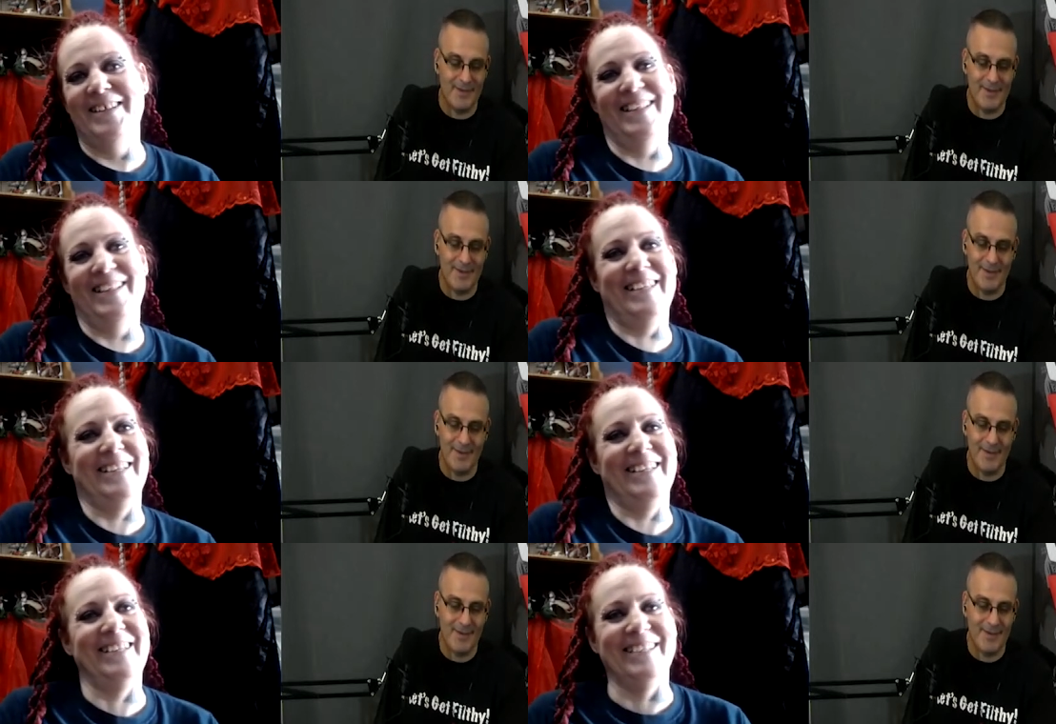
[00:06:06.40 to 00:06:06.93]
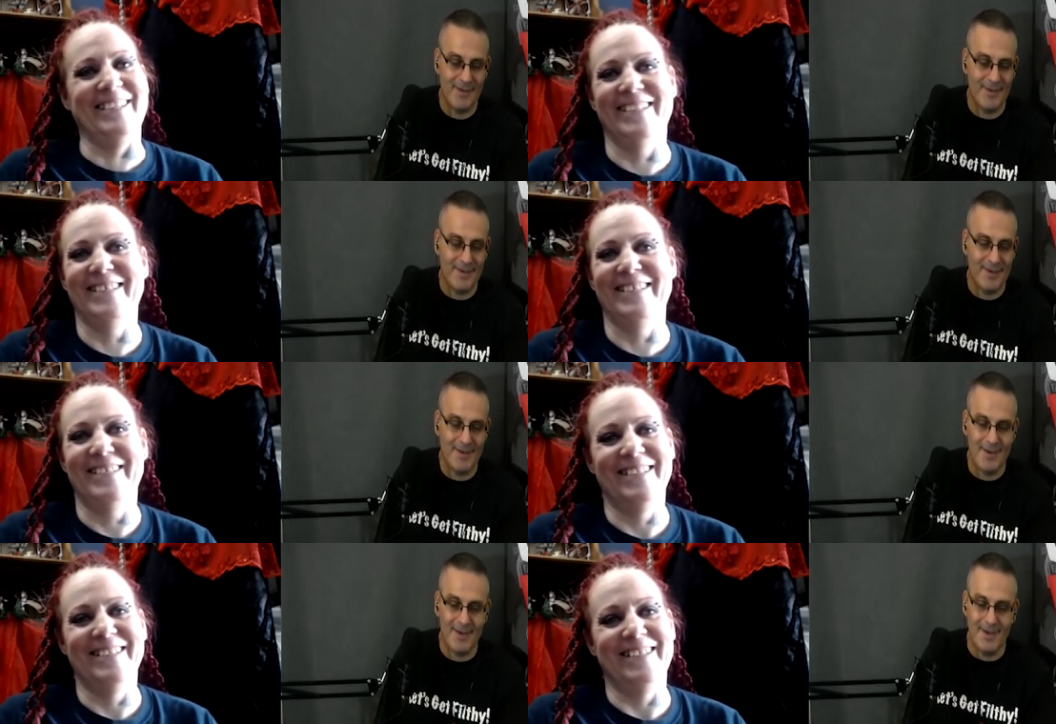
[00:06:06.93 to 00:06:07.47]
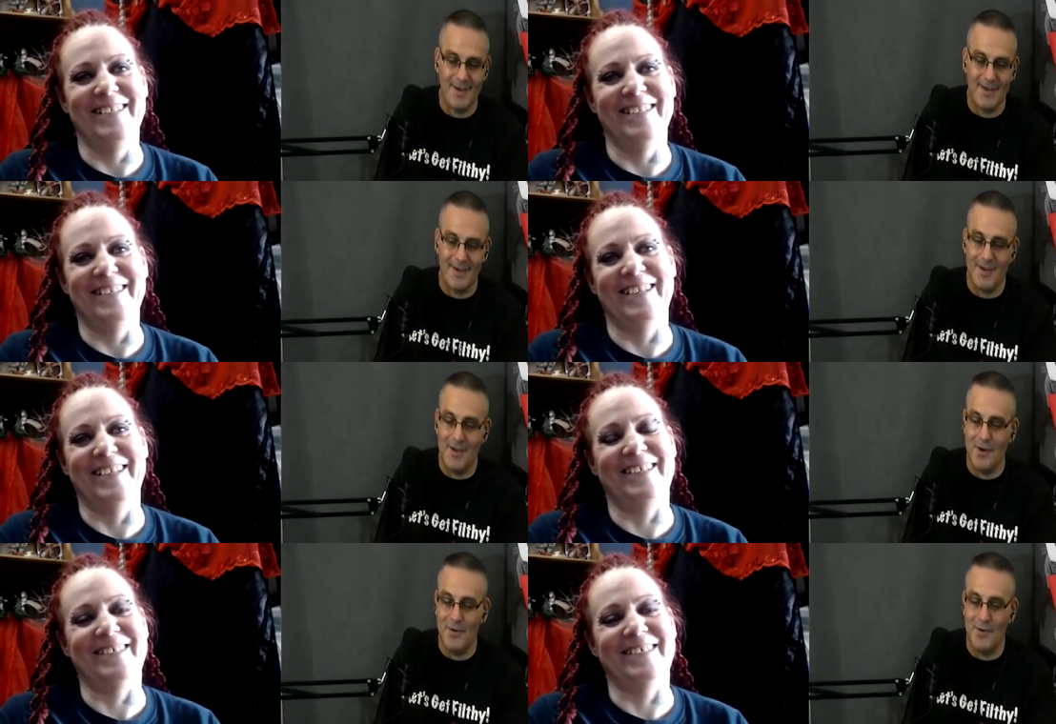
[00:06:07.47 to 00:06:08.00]
Speaker 1: like,
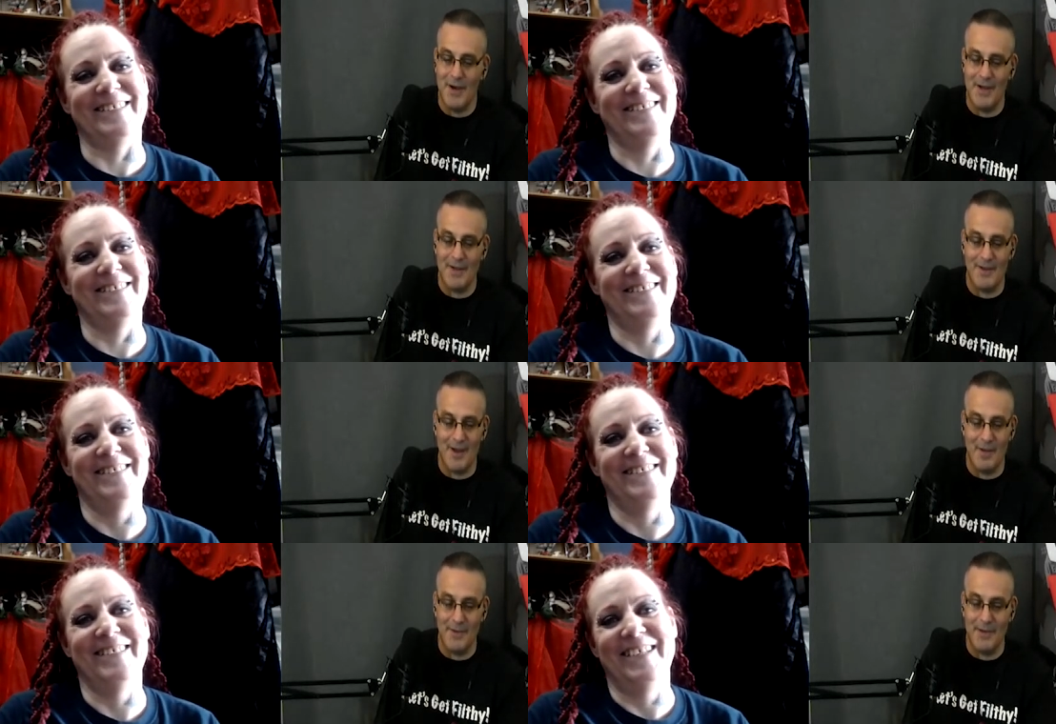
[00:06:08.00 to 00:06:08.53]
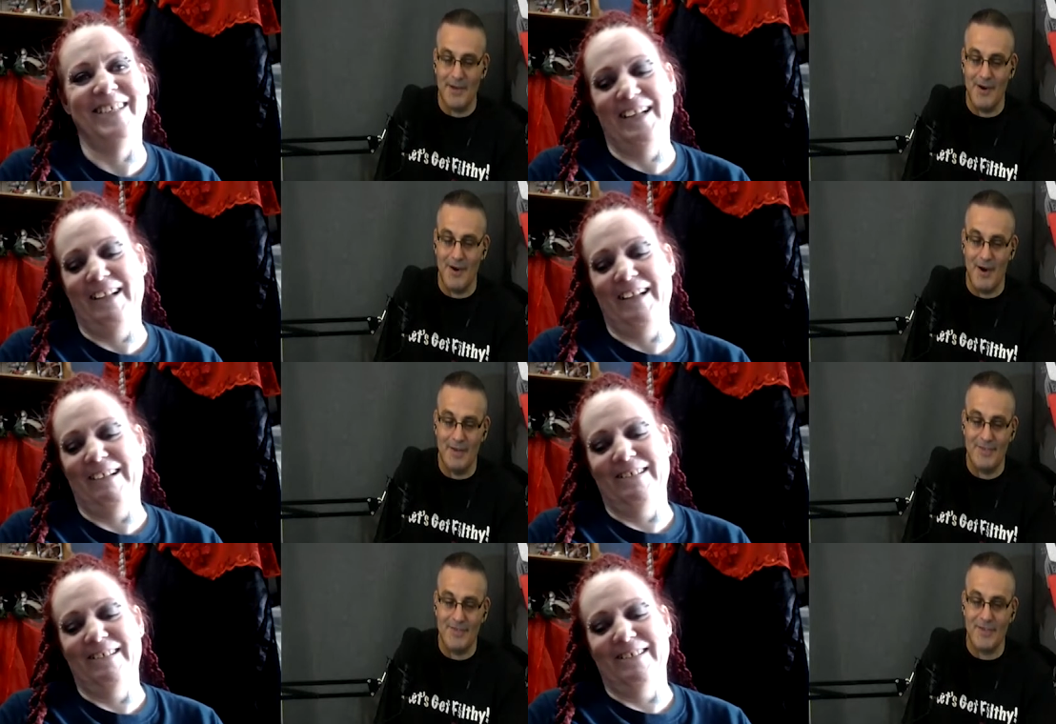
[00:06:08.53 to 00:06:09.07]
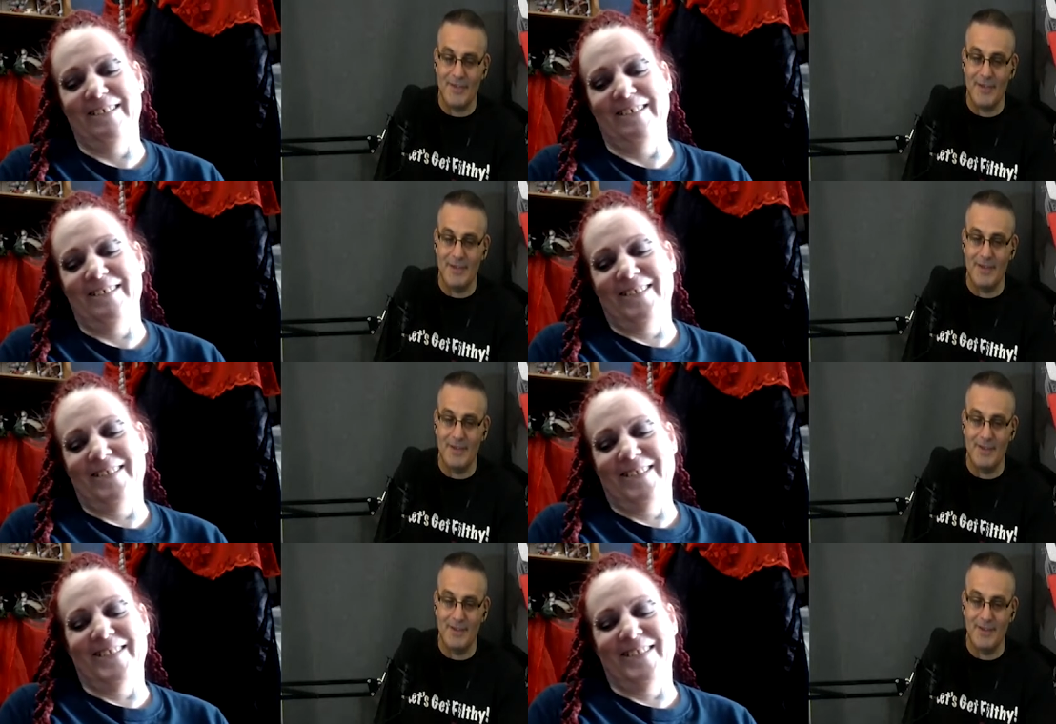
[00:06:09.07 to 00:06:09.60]
you know what? I mean,
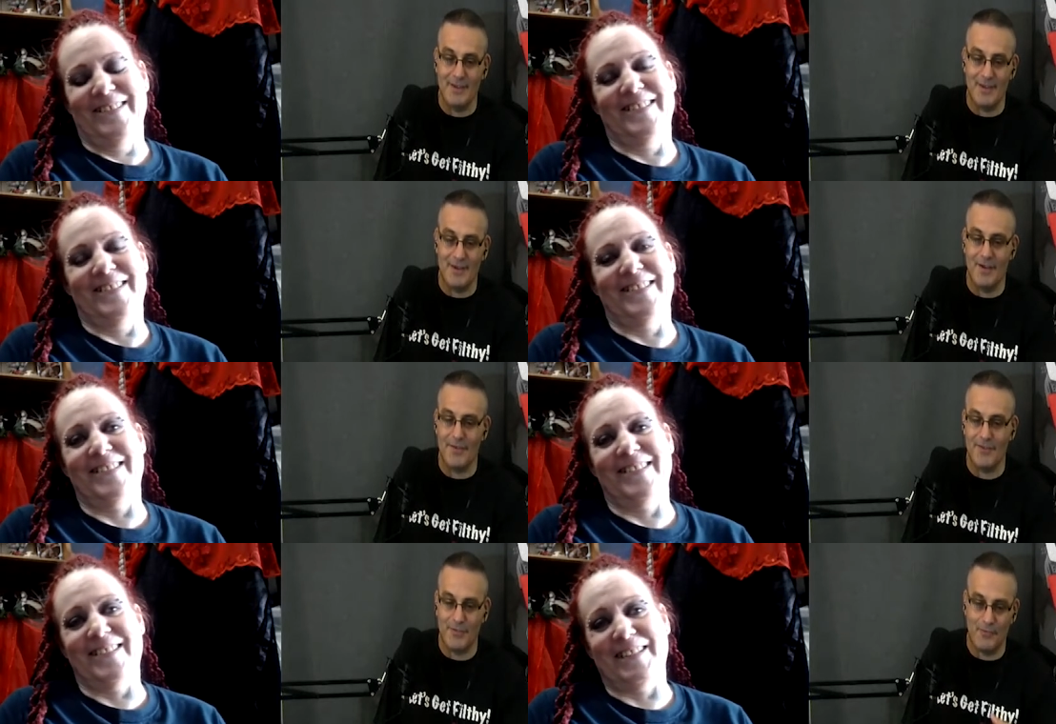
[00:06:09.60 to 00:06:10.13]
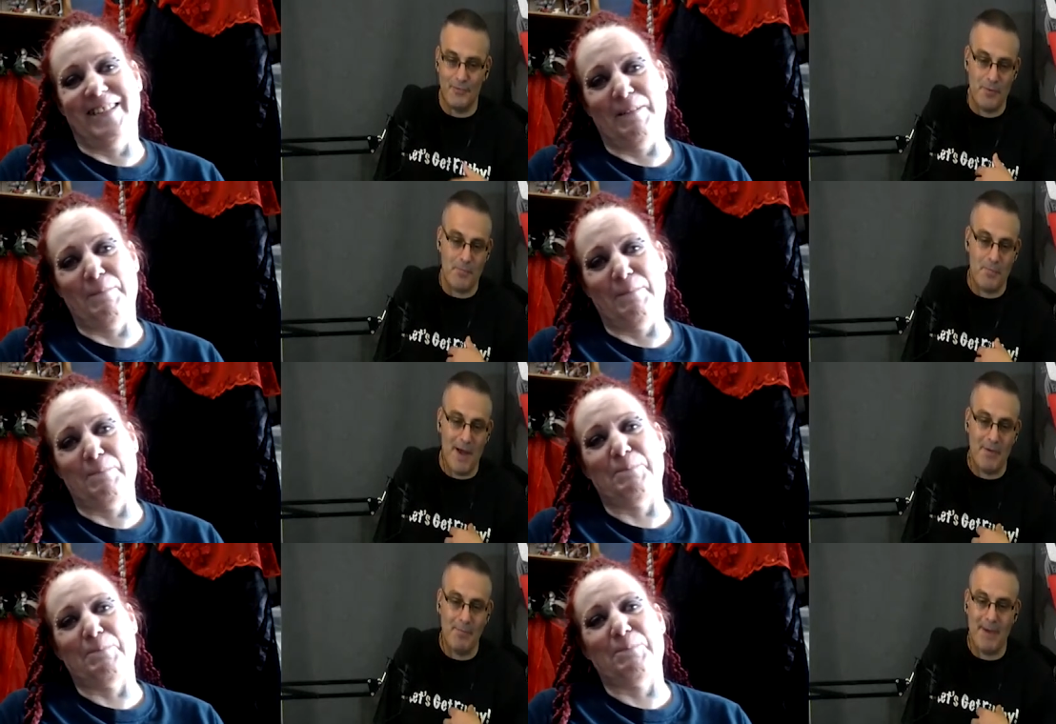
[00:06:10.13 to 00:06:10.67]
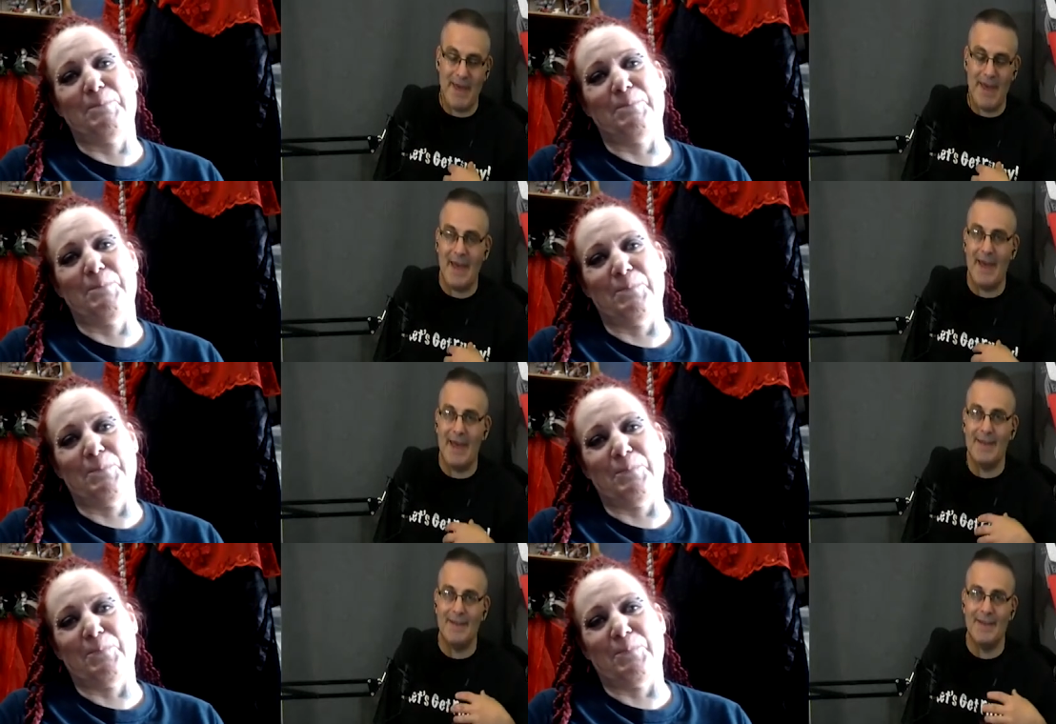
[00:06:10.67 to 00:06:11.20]
honestly, because with my
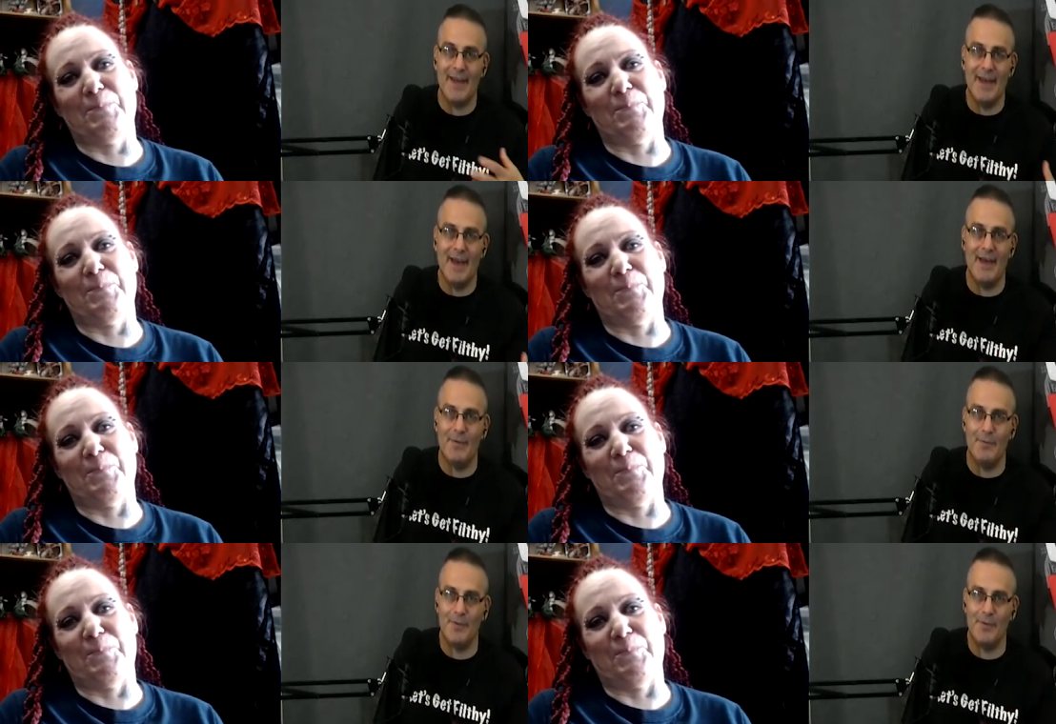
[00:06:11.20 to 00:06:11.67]
band and